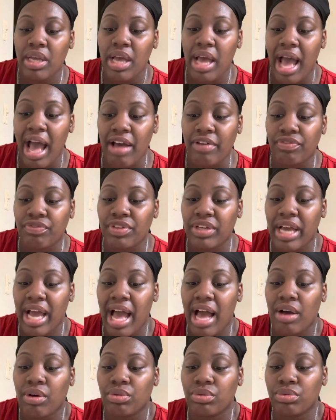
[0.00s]
I figure
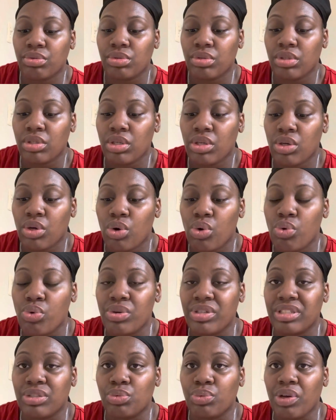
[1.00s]
out who
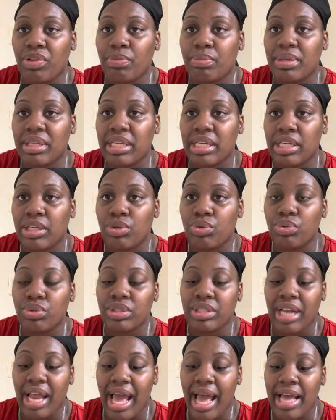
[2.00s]
is with me and who's
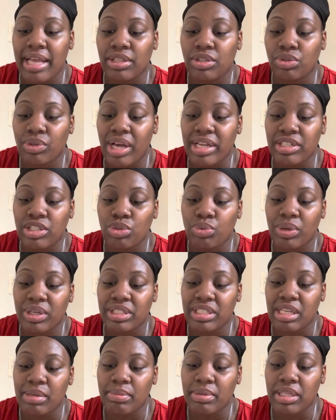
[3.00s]
not. So I just want to
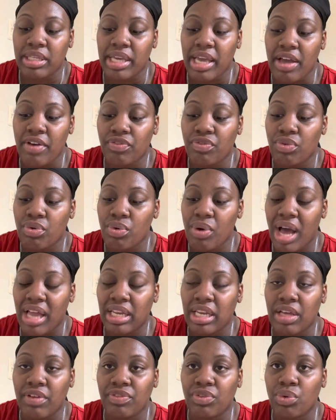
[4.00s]
say be careful. I
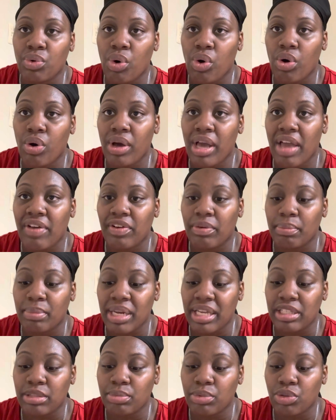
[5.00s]
love you all. Have a
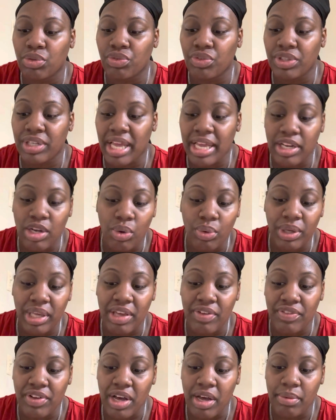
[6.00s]
blessed, beautiful day. Don't
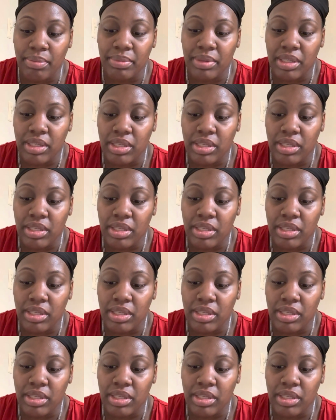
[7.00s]
give up.